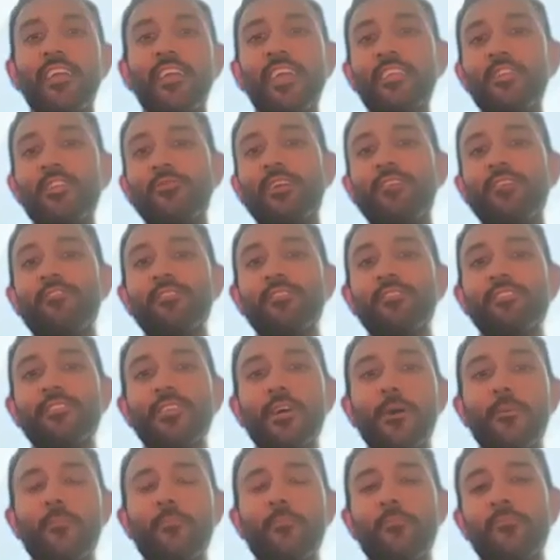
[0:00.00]
can you give us
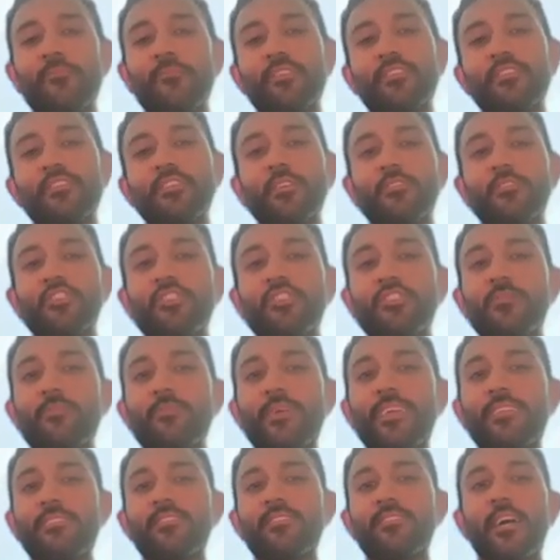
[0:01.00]
some
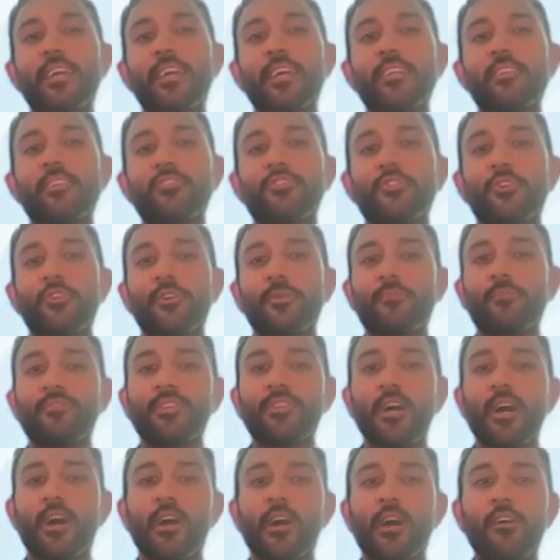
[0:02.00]
insight in terms
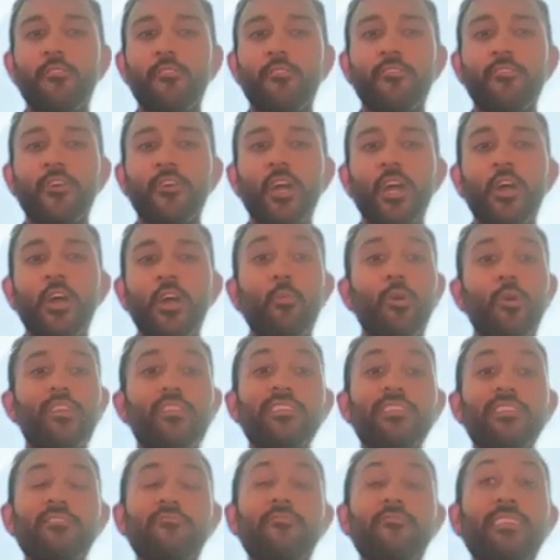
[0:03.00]
of what do
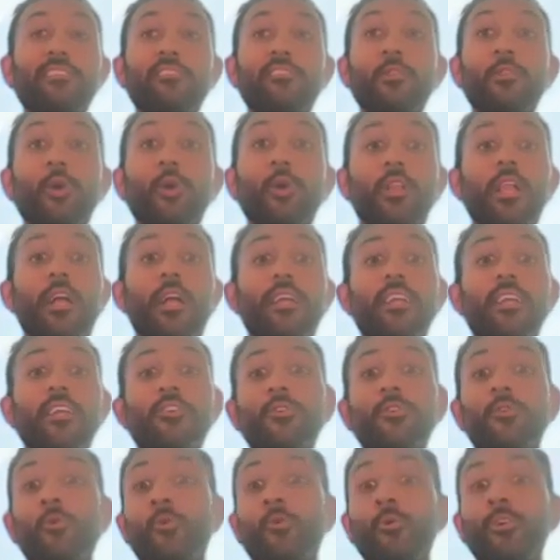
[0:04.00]
these events look like in
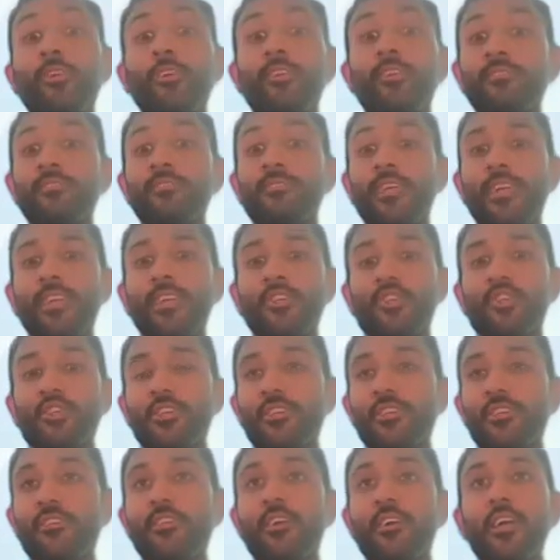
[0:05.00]
your
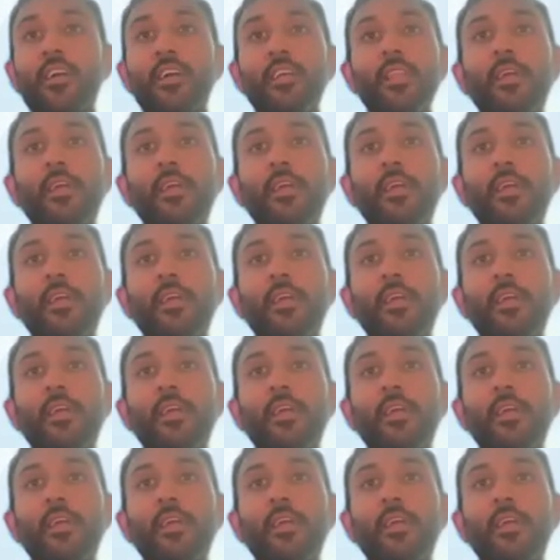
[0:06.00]
organization?